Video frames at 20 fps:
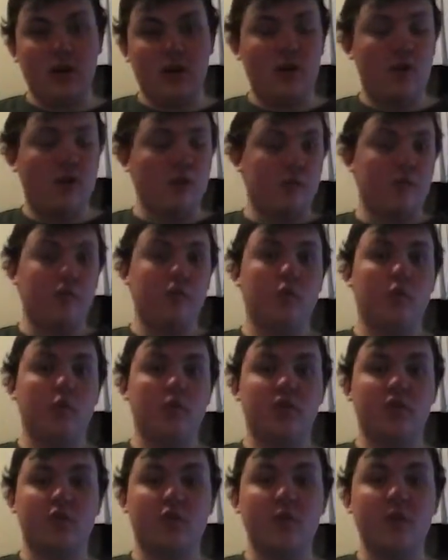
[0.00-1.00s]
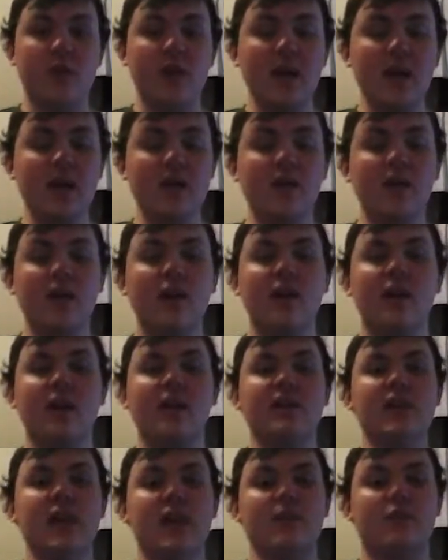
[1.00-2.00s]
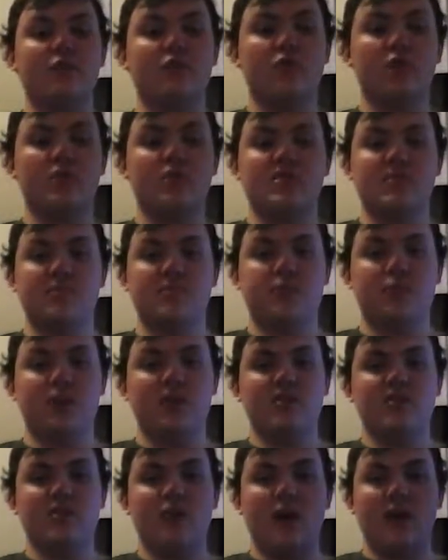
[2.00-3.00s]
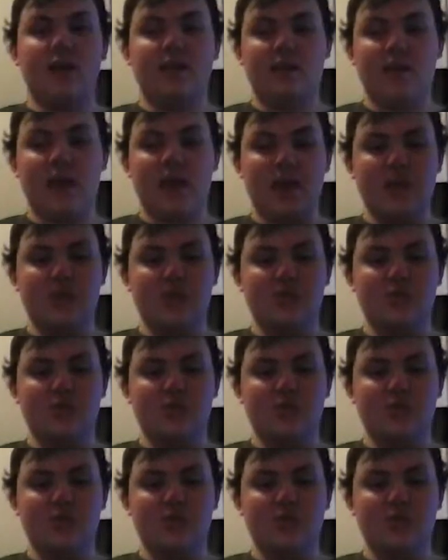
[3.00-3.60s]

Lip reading: He got a flawless on me. Game 3 was a pretty tight game.